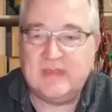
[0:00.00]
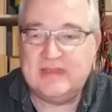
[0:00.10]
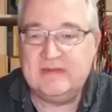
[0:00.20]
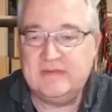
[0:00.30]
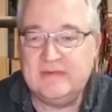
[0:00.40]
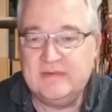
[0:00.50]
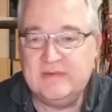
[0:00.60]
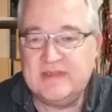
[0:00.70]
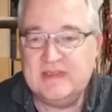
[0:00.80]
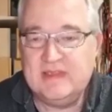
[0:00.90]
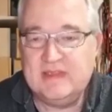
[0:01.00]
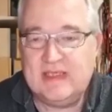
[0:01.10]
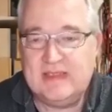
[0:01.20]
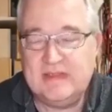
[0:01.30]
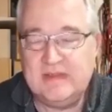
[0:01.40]
you use the
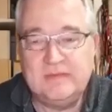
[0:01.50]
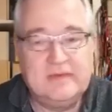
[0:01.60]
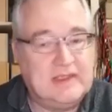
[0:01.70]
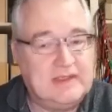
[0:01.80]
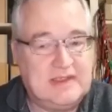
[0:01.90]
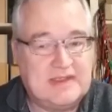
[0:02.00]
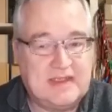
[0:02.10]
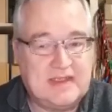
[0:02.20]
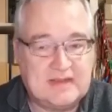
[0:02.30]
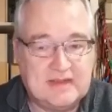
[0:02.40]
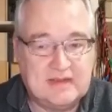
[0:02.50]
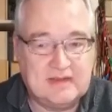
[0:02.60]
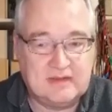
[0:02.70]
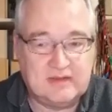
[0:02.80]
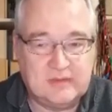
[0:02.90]
8296
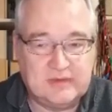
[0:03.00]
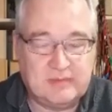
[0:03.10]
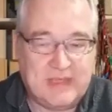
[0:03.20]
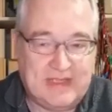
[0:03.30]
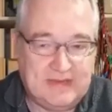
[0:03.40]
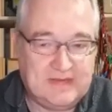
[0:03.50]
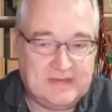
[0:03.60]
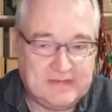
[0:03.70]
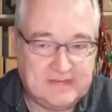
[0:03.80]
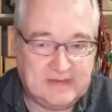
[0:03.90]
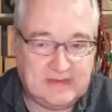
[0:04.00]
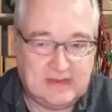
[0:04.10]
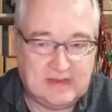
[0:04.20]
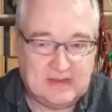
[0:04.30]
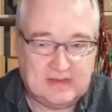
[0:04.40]
Commodore PET.
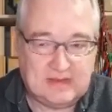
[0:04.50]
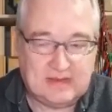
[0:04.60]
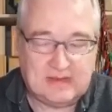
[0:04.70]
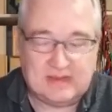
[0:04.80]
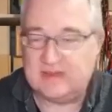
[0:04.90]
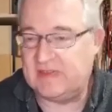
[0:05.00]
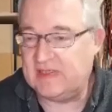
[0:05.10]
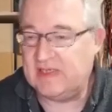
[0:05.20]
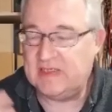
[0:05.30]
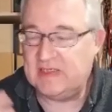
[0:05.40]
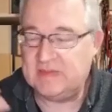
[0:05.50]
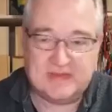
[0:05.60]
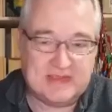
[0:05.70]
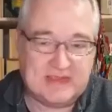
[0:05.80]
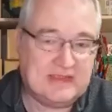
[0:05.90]
That's very nice because
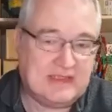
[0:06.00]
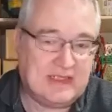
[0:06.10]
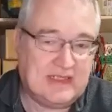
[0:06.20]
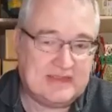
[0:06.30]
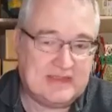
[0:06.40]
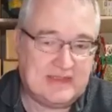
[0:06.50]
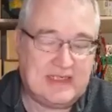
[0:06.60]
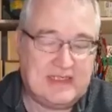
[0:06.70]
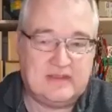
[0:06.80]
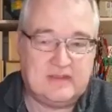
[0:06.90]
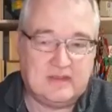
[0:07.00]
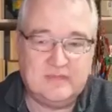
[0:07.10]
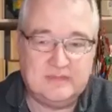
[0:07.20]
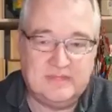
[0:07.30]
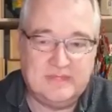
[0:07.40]
it has 80
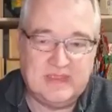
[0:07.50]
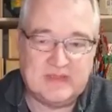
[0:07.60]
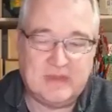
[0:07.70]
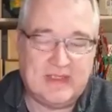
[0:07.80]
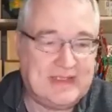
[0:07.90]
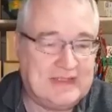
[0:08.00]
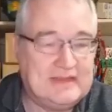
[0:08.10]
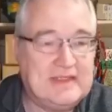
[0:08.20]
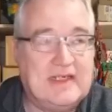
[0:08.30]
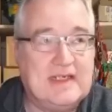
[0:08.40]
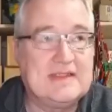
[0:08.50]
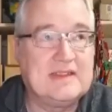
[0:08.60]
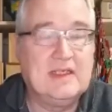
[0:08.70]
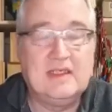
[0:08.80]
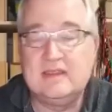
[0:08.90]
column display and it has
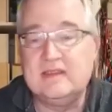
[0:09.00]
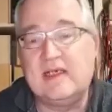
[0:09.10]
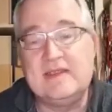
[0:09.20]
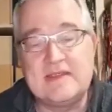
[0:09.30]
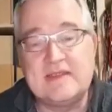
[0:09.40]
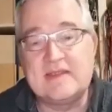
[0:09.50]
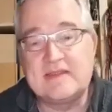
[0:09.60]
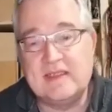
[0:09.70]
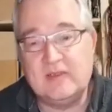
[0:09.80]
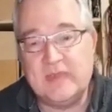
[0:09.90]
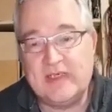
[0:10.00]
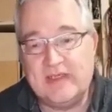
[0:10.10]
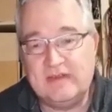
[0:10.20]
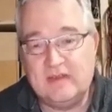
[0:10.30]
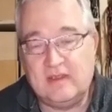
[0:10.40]
96
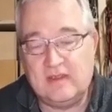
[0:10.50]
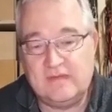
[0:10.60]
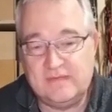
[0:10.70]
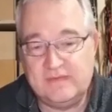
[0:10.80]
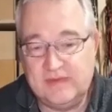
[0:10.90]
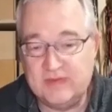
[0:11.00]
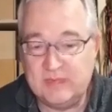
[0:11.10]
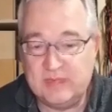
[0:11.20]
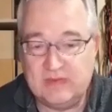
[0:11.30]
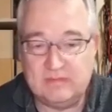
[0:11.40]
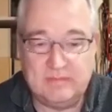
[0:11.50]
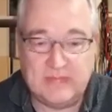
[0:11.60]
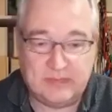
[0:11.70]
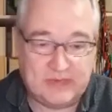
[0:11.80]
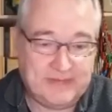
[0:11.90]
kilobyte of usable
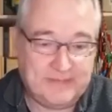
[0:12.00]
memory.